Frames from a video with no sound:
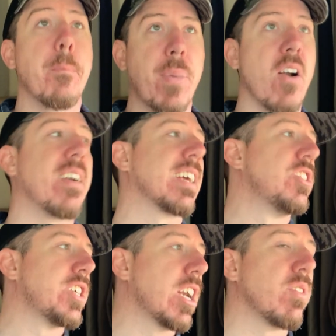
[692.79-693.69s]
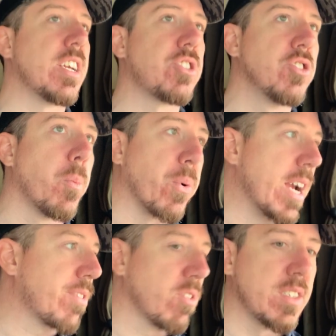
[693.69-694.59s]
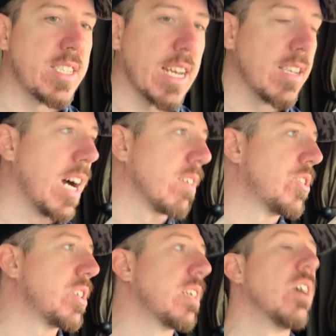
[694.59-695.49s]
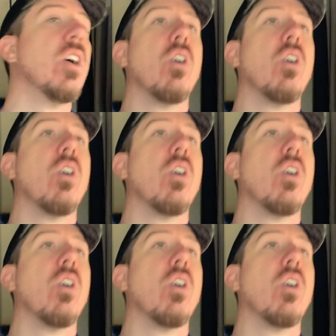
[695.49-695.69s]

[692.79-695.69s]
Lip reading: barring a generational breakthrough in technology